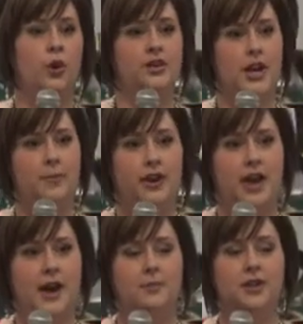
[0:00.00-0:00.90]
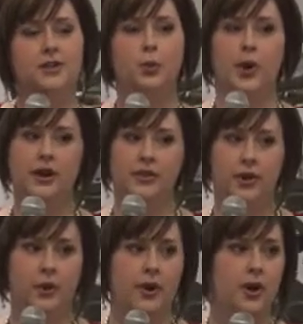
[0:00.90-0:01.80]
what type of cabinets, where they're
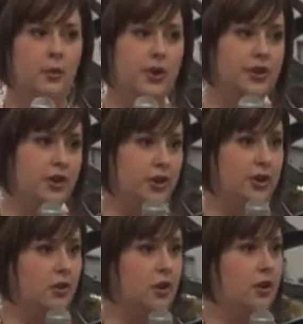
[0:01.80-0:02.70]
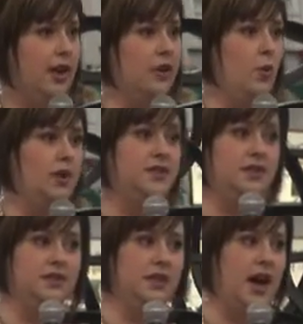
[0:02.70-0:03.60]
going, what they're going to look like, what's
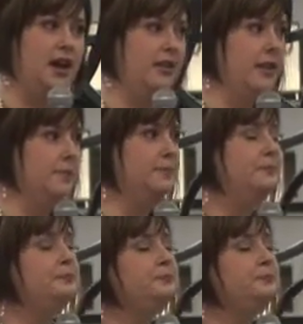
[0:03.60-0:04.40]
inside of them,